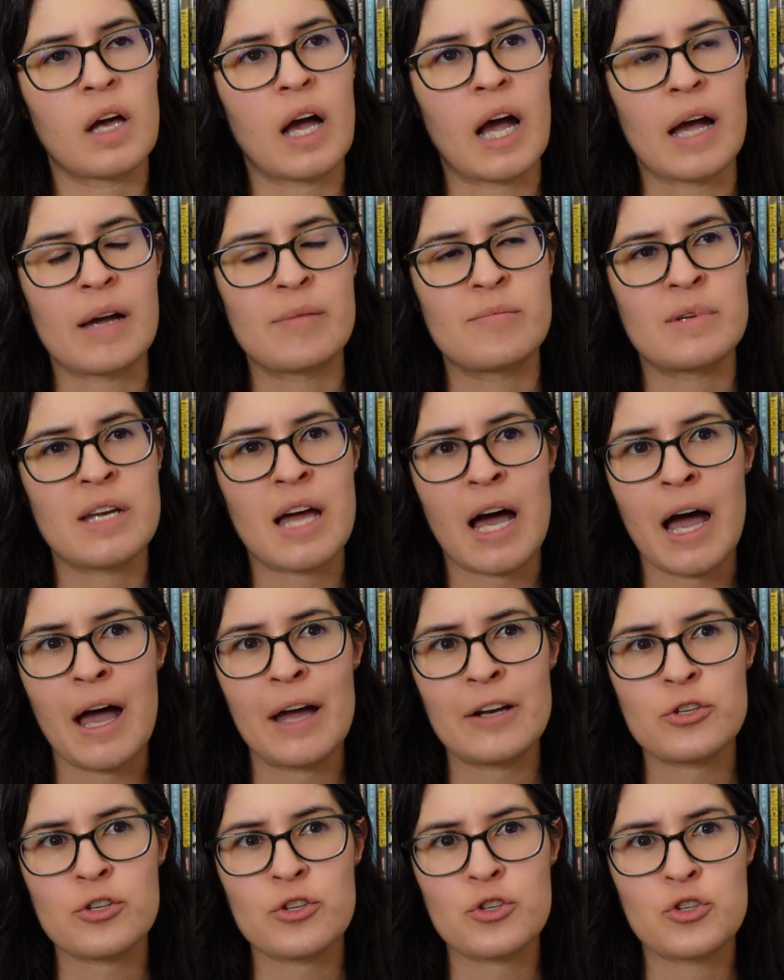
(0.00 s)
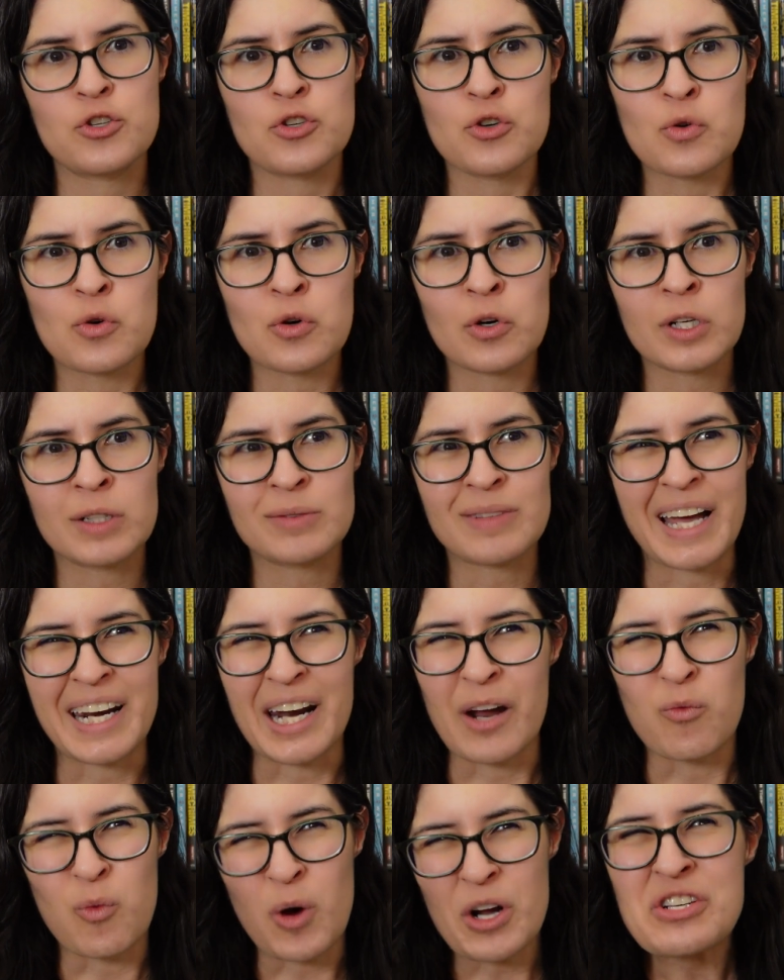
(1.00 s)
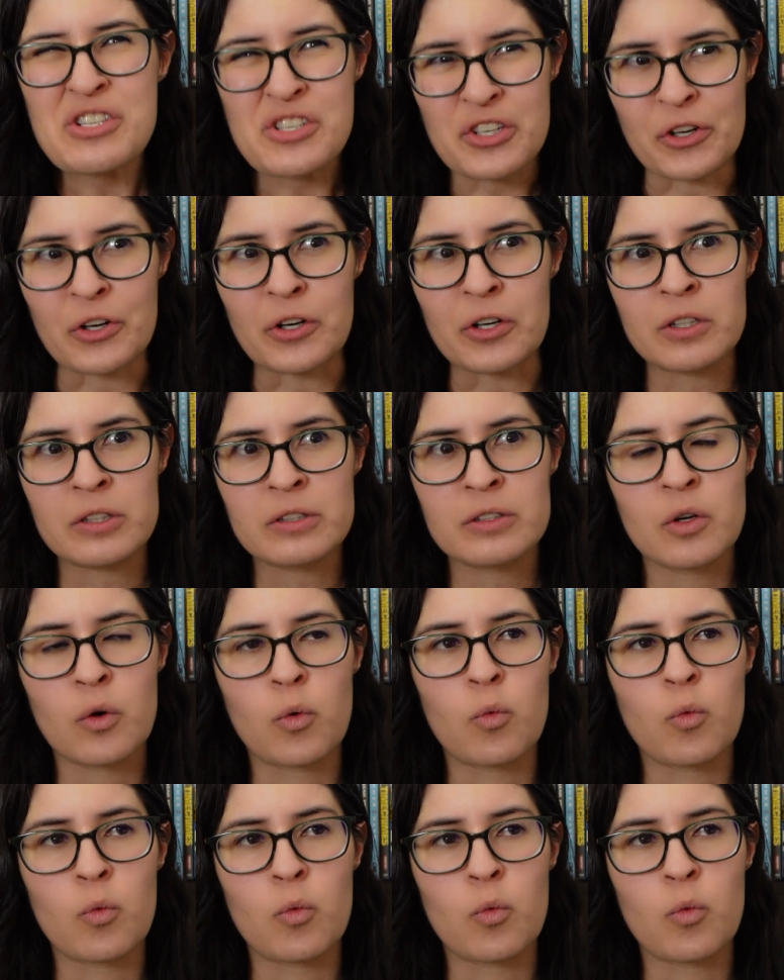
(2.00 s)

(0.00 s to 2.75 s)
I'm not sure, and I wonder